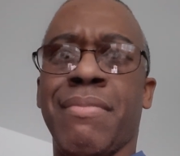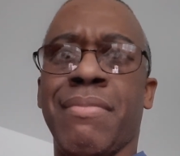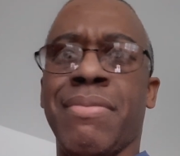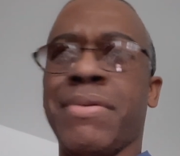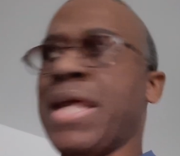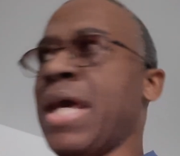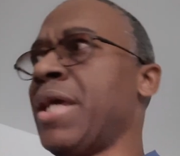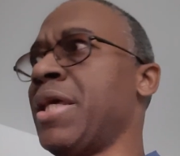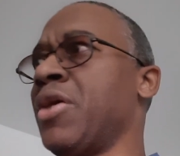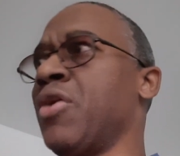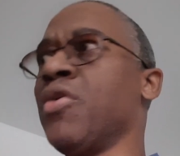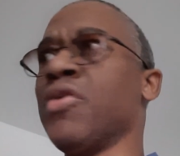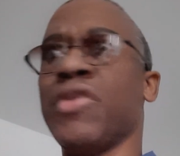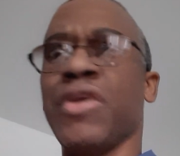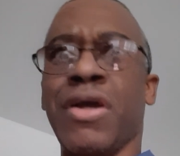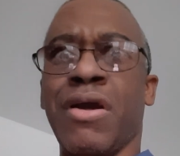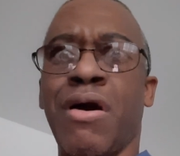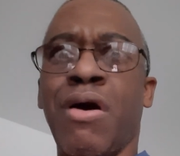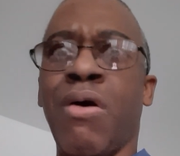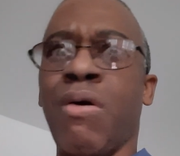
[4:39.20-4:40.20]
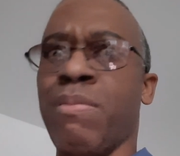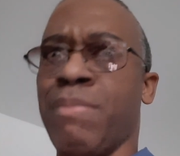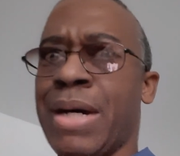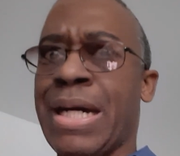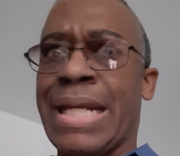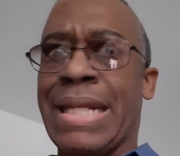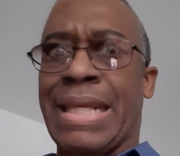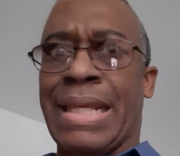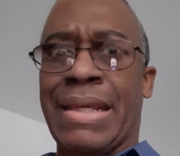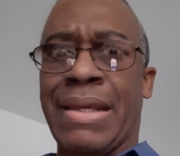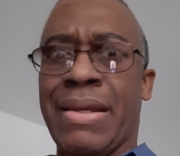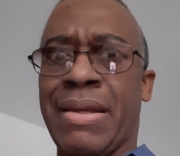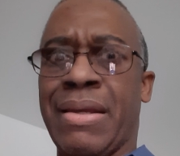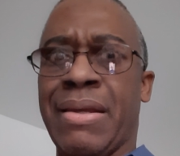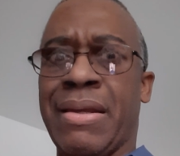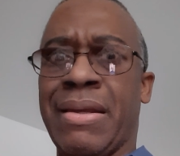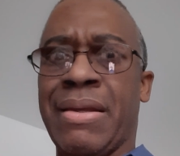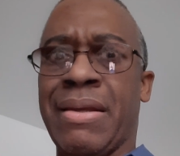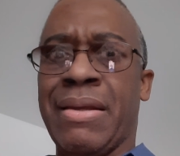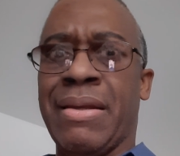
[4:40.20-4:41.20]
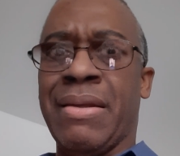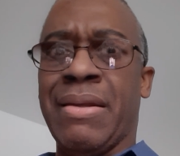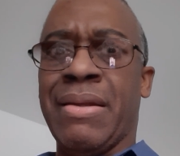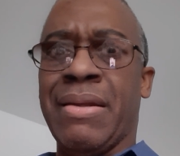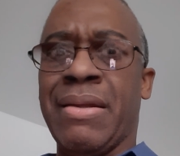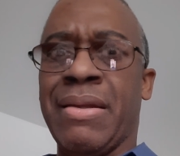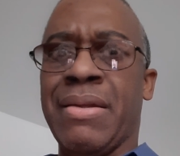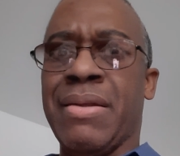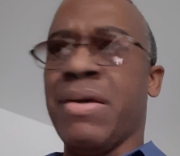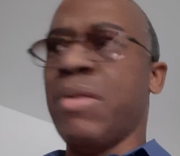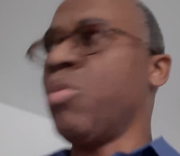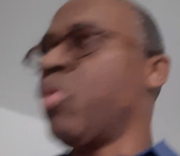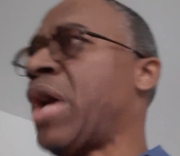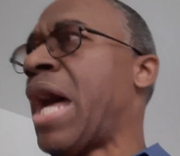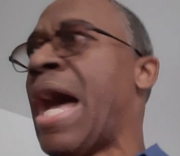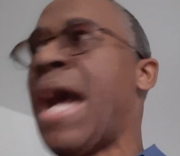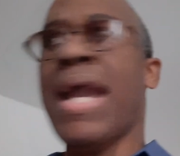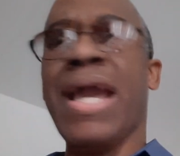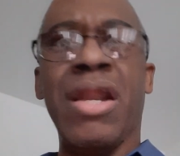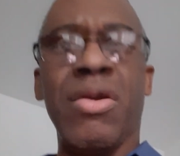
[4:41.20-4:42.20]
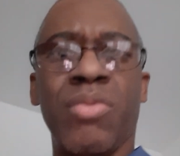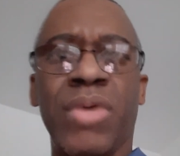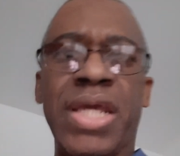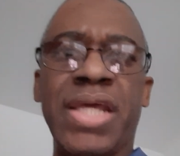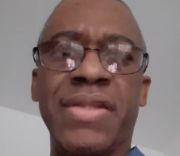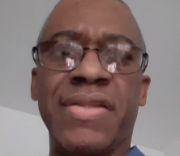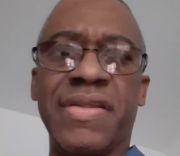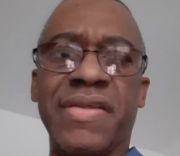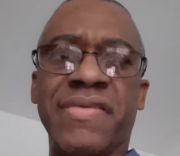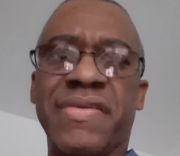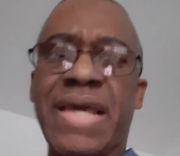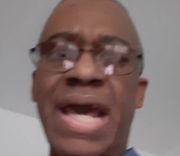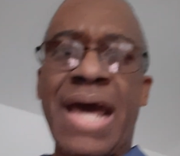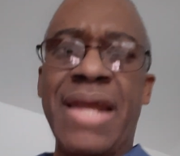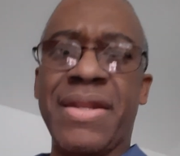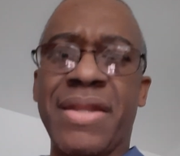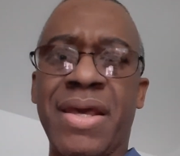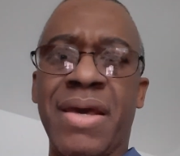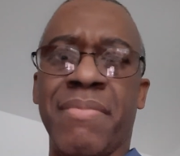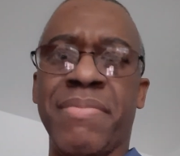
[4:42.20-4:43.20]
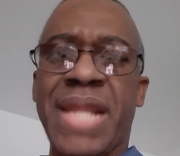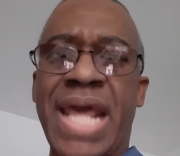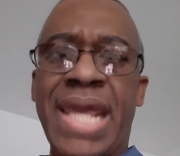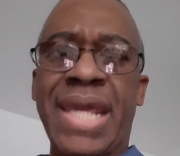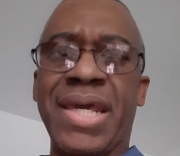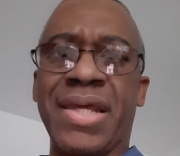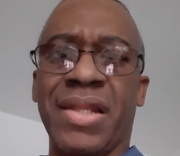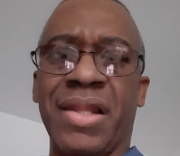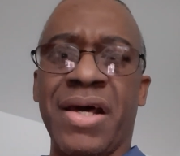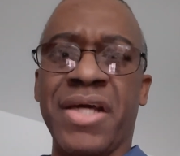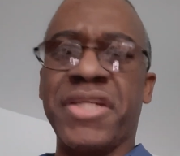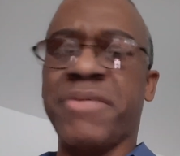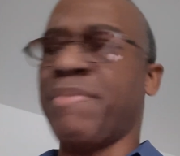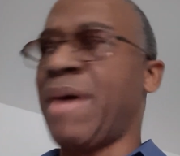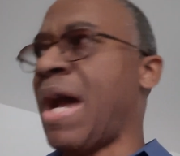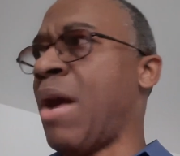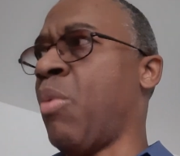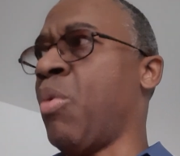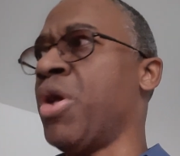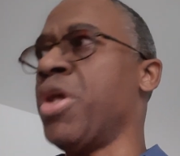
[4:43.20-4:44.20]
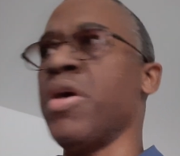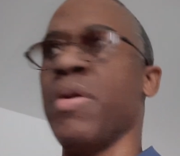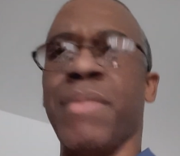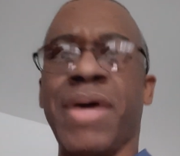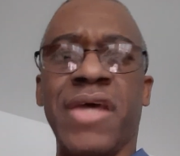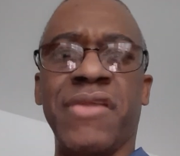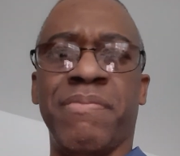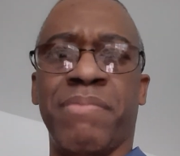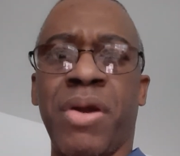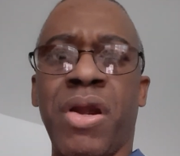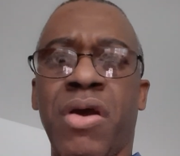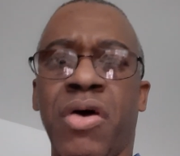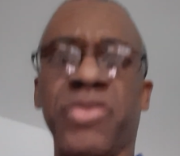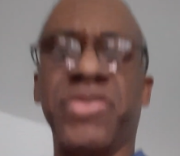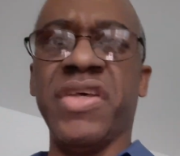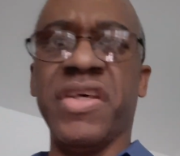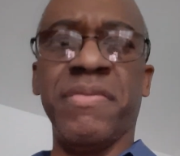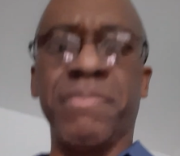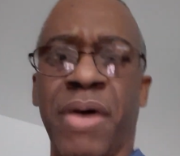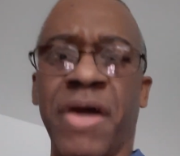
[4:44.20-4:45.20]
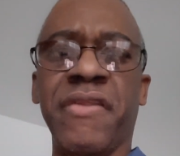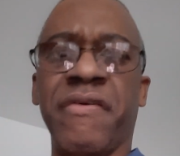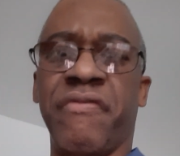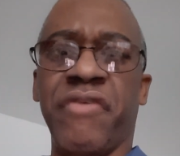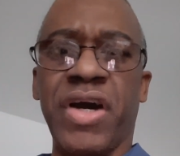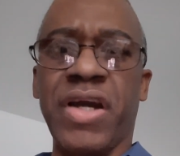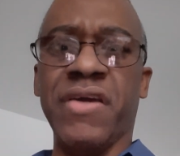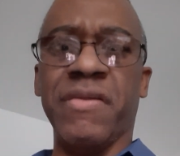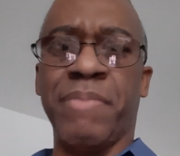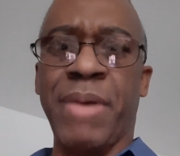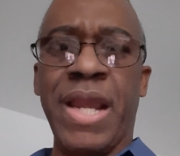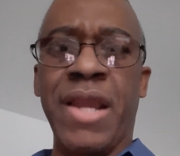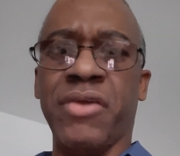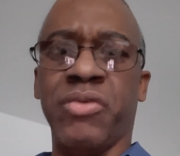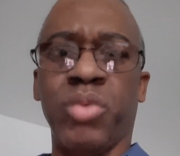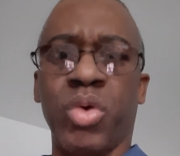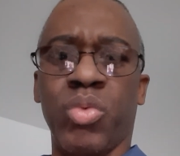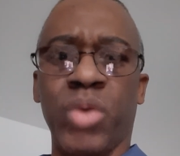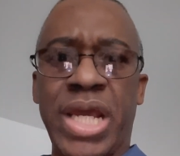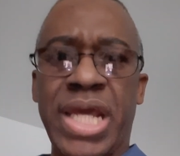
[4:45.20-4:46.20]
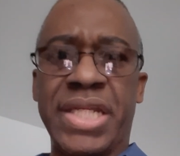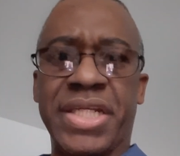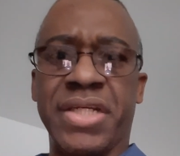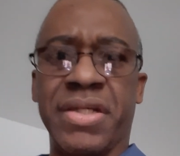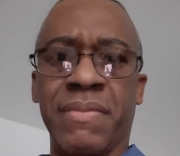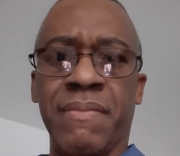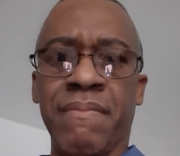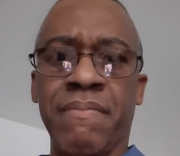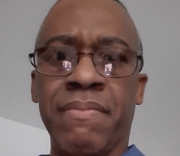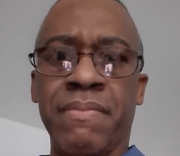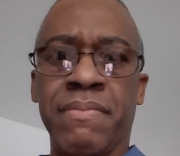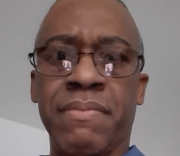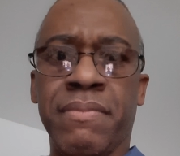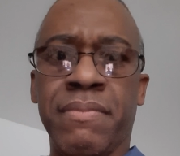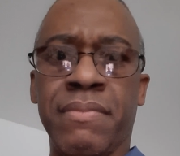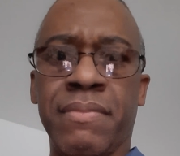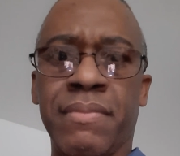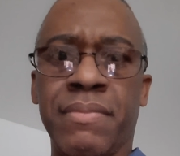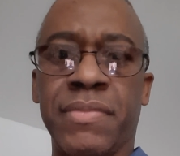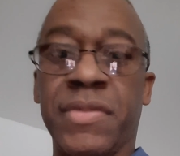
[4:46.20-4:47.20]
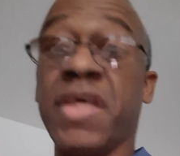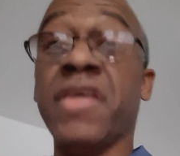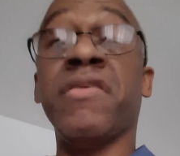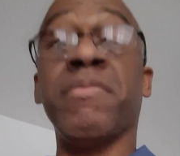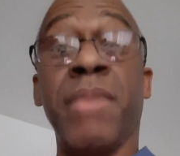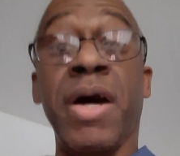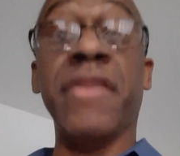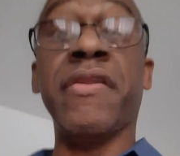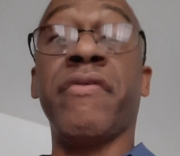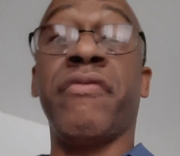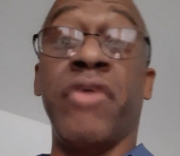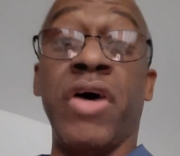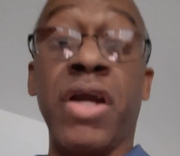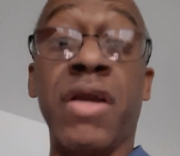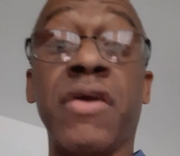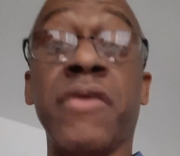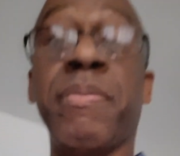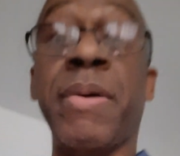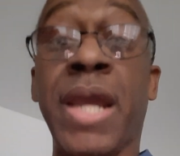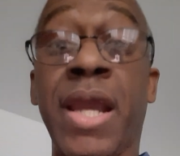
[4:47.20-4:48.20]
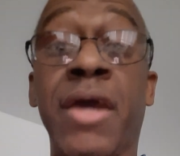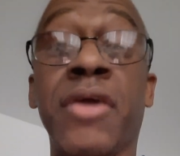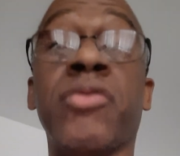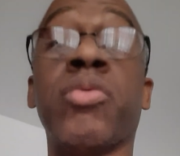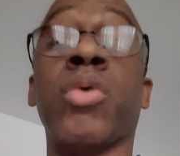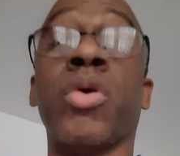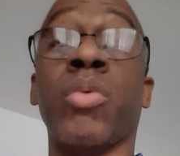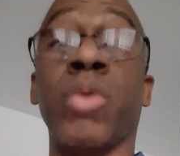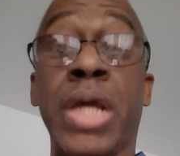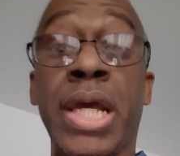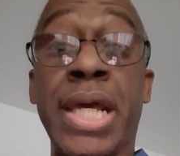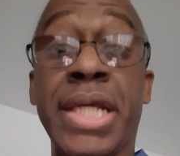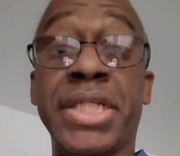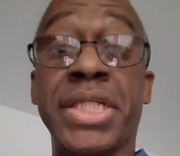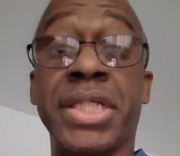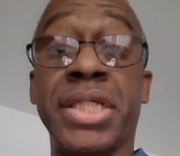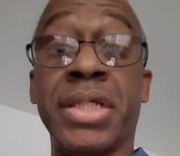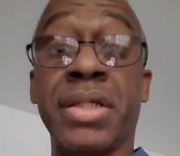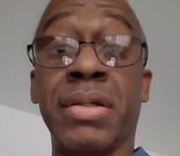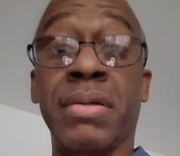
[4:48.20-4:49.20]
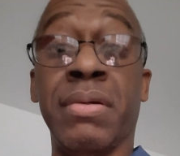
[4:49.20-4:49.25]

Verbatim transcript: They used their own money. We, I gotta read this goddamn Naked Lunch by William S. Burroughs. This motherfucker's parents were rich. This motherfucker's parents were rich.